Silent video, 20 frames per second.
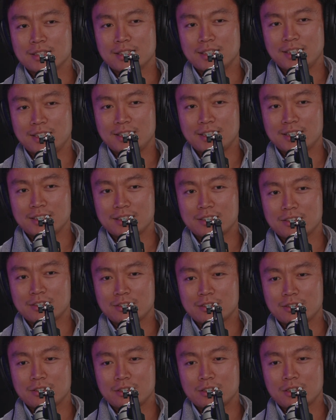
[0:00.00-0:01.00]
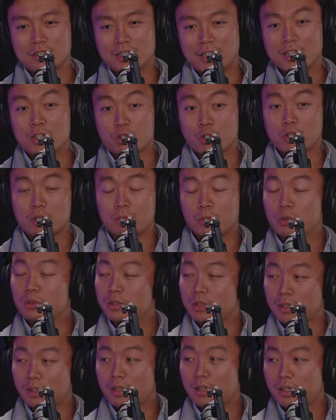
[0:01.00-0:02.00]
And I enjoyed the
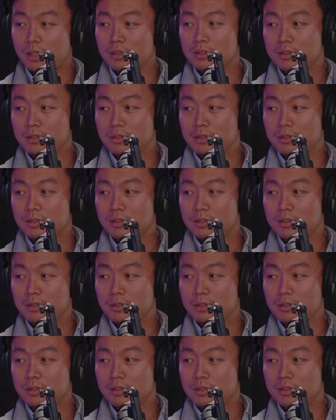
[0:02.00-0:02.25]
music a lot.